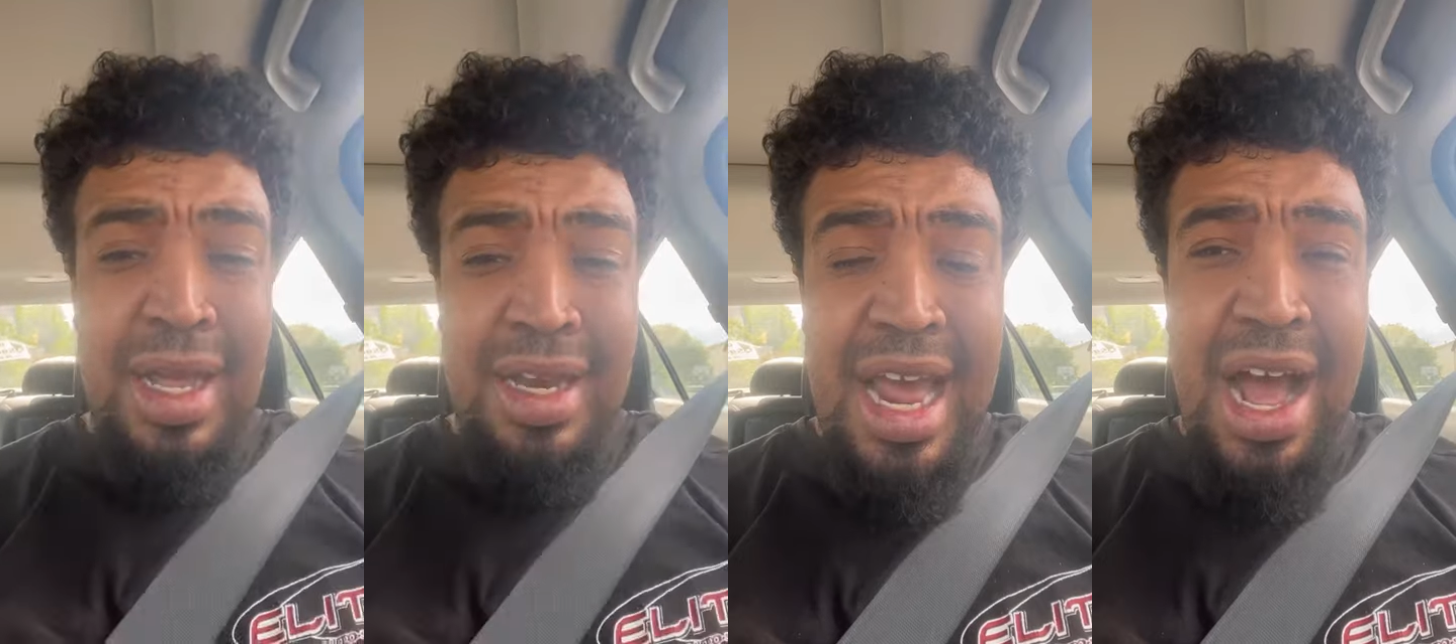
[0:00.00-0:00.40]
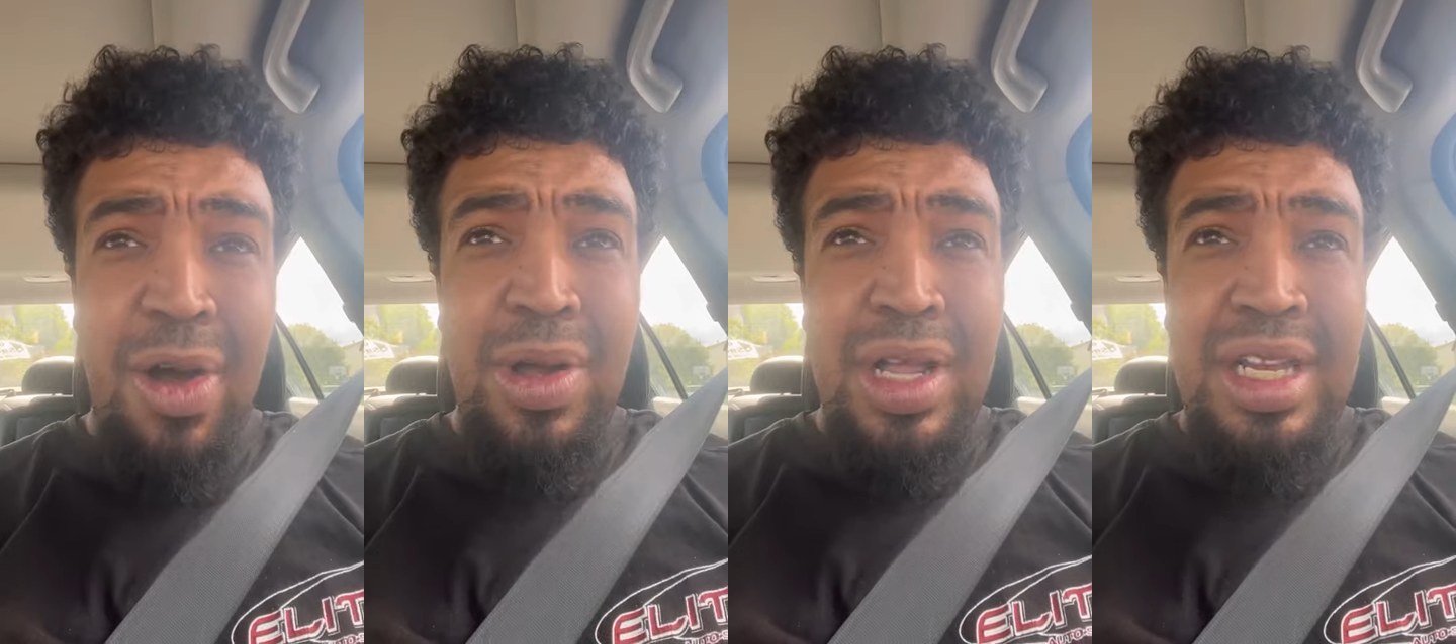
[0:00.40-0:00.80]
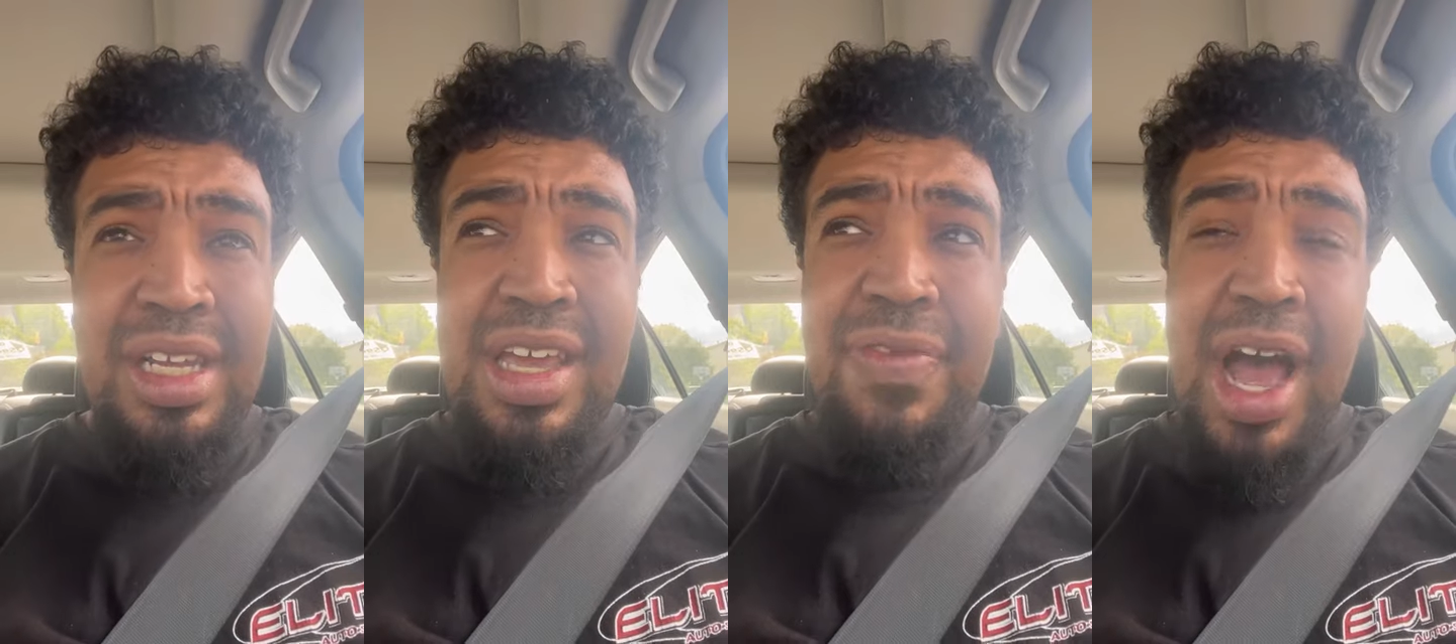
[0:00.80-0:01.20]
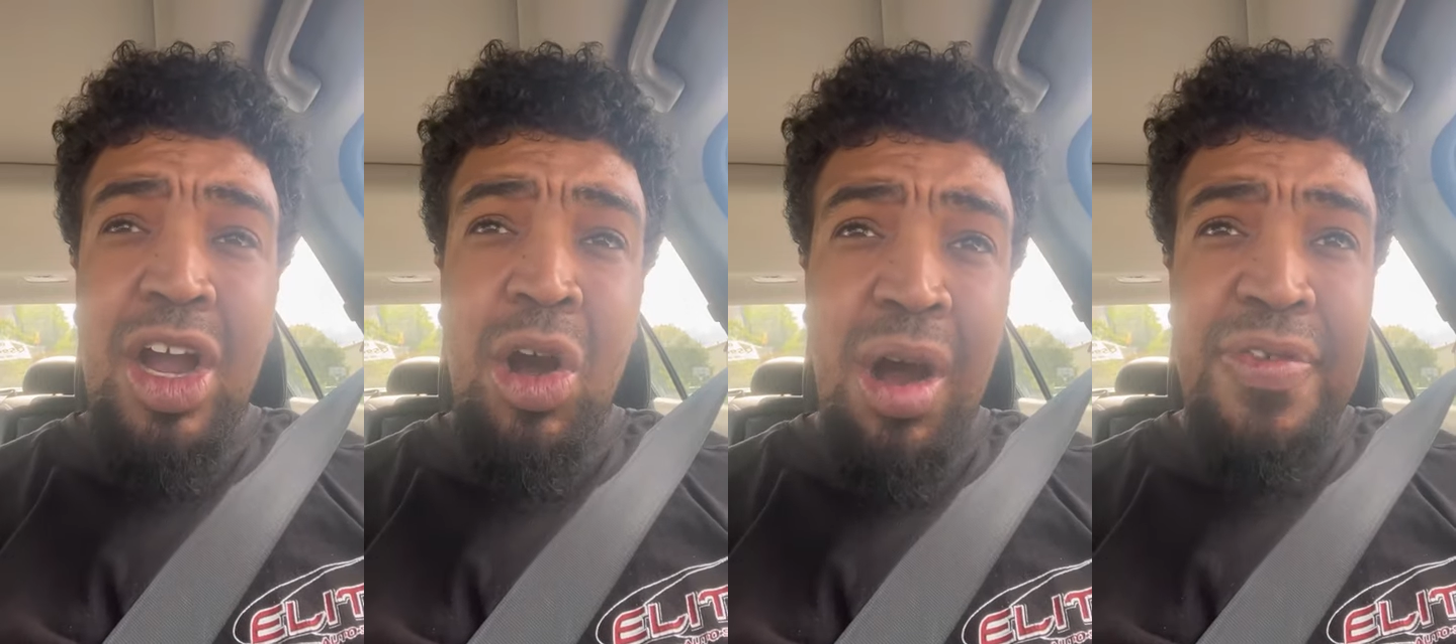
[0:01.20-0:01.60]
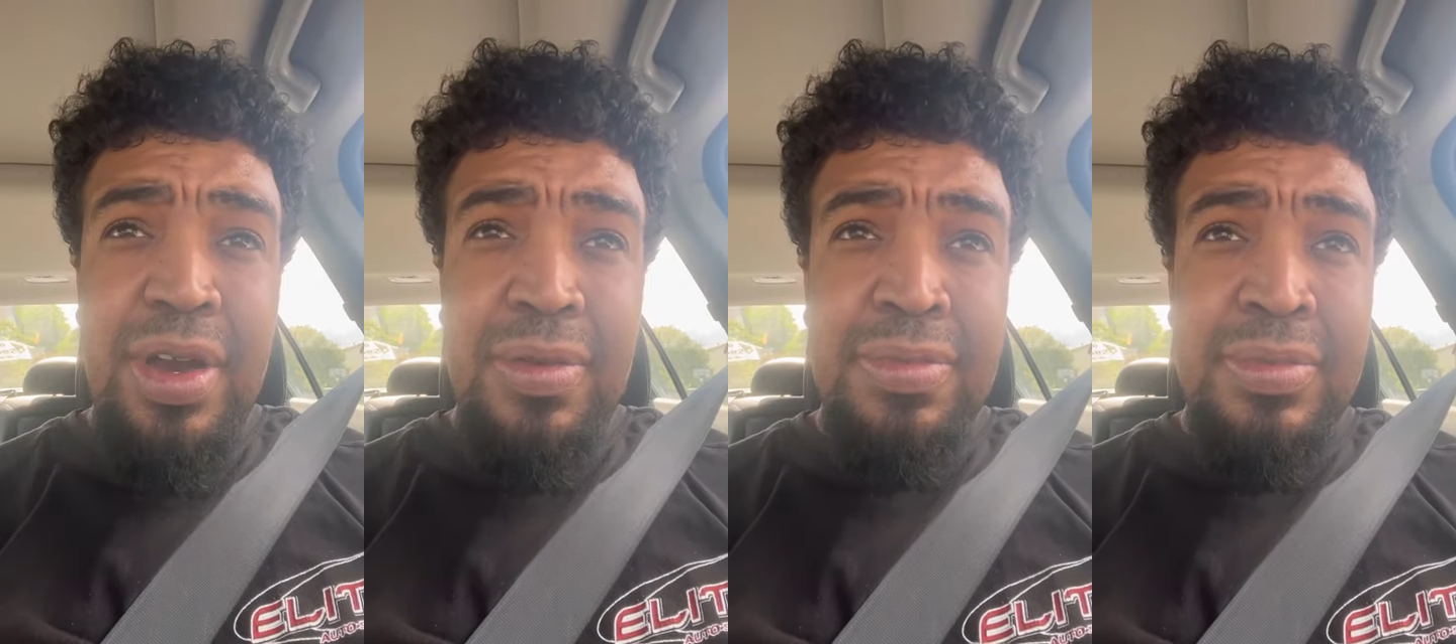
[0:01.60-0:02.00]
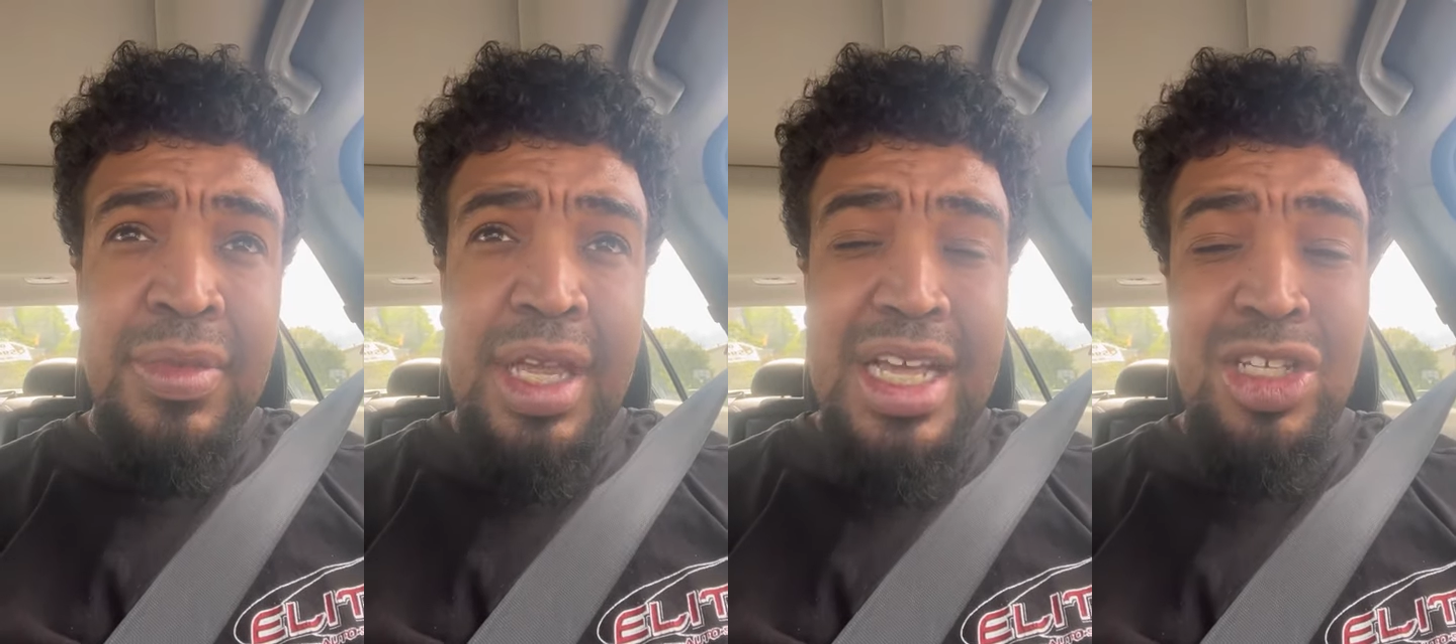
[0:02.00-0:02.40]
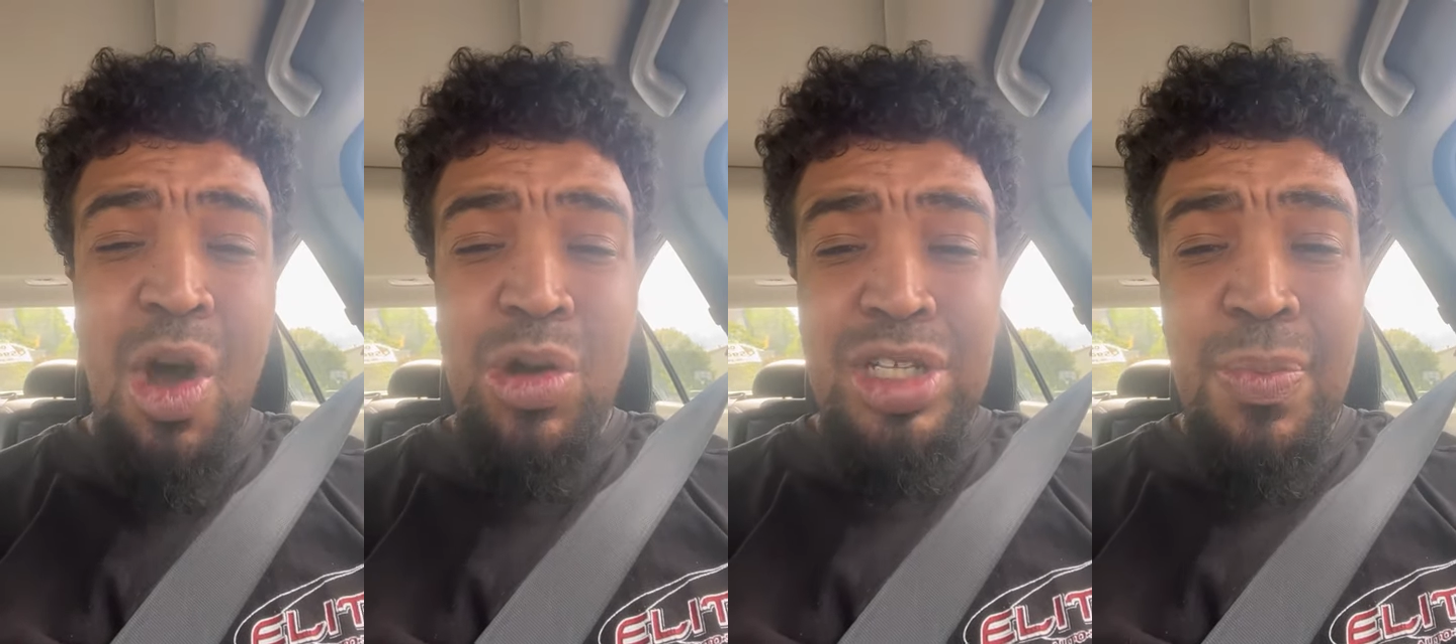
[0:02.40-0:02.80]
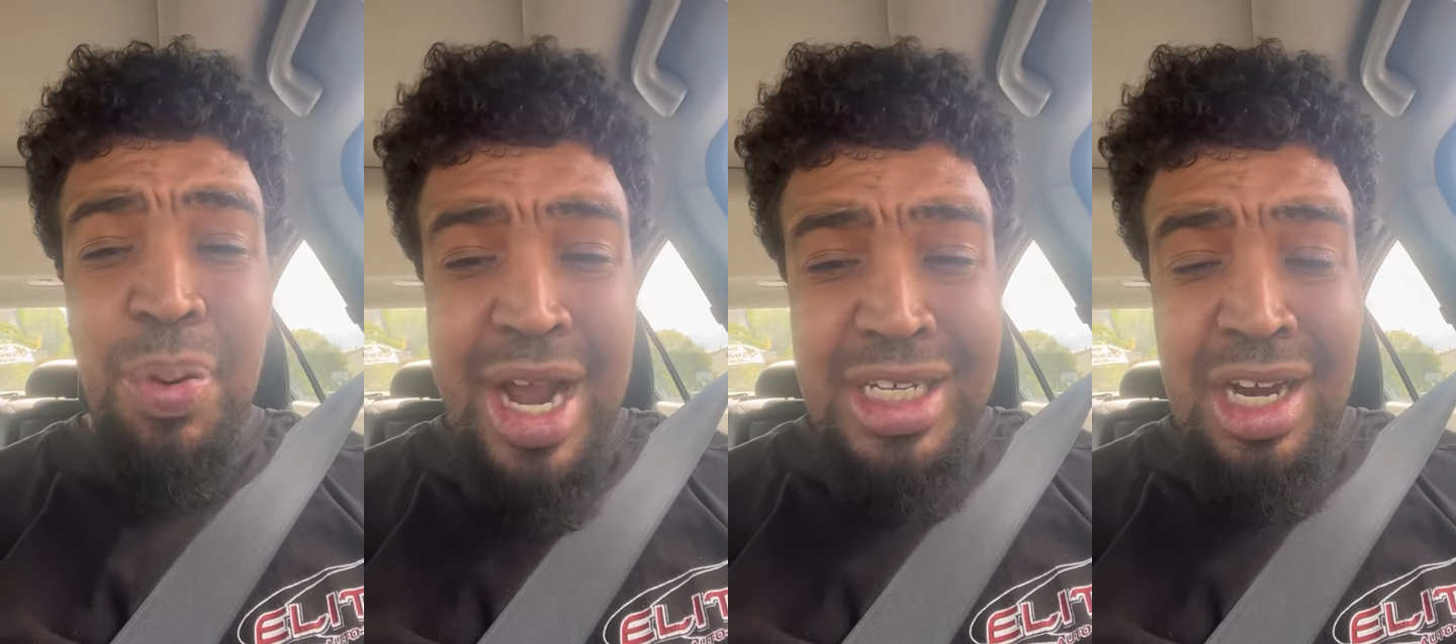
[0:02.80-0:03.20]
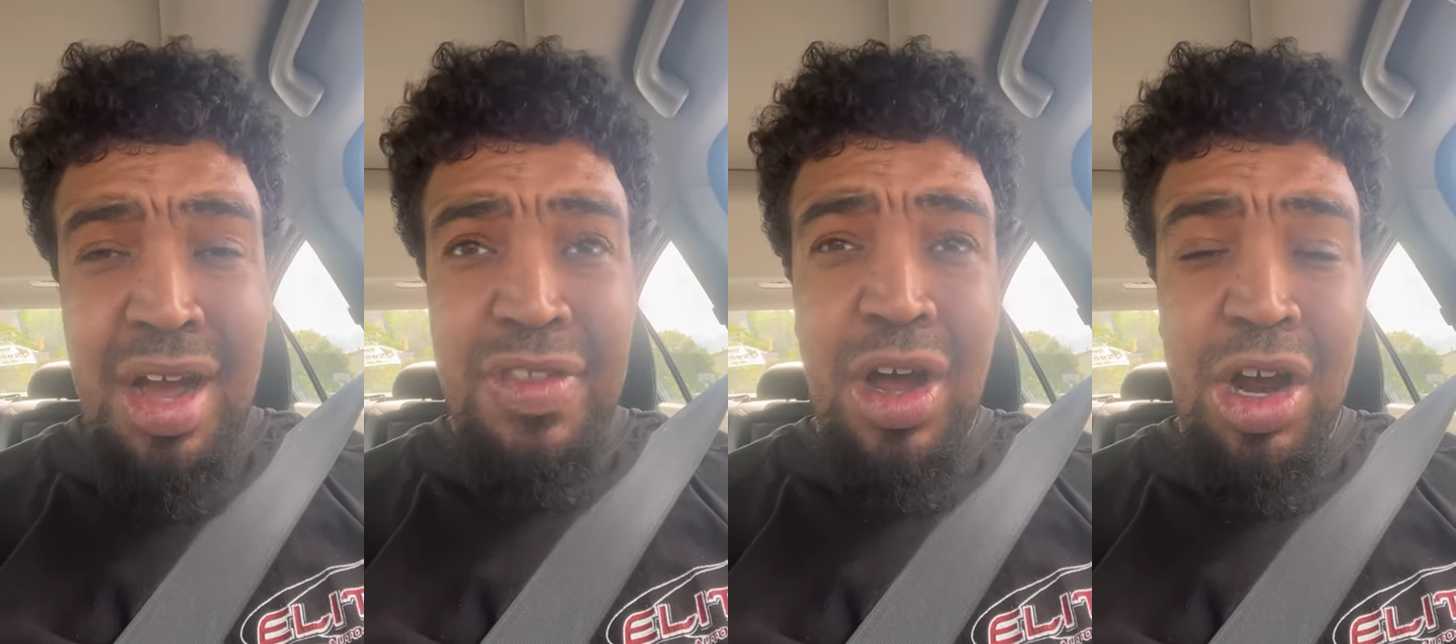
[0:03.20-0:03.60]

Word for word: Now, Levi Coffin is known as the president of the